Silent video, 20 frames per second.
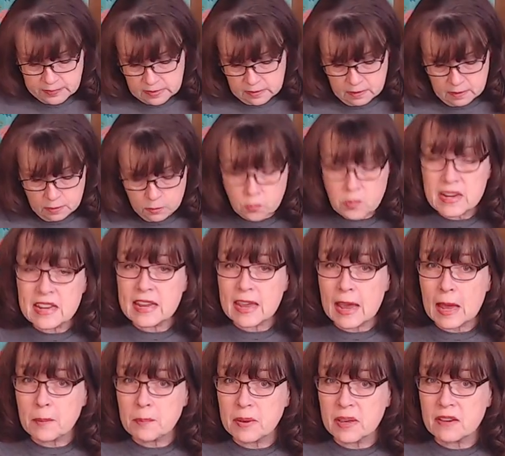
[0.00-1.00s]
a
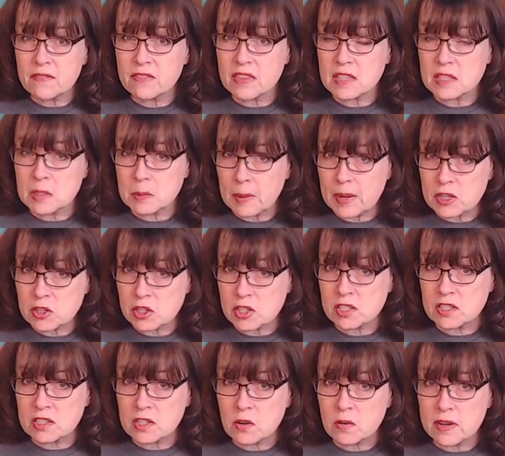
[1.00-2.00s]
recap of the
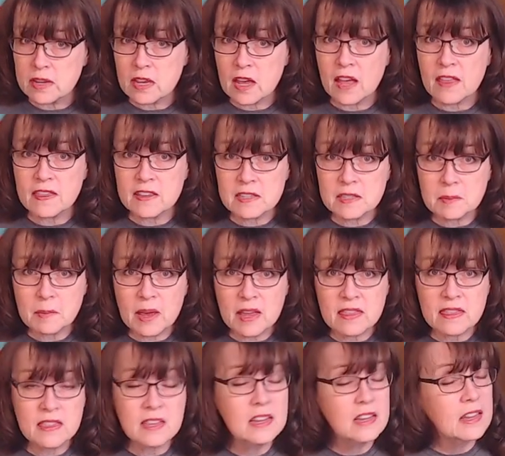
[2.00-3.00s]
specials going on this
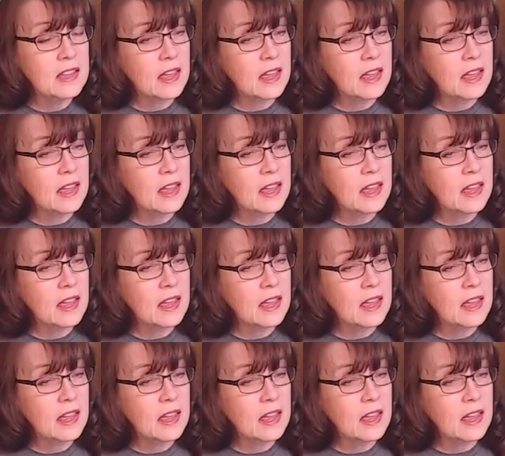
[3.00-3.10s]
month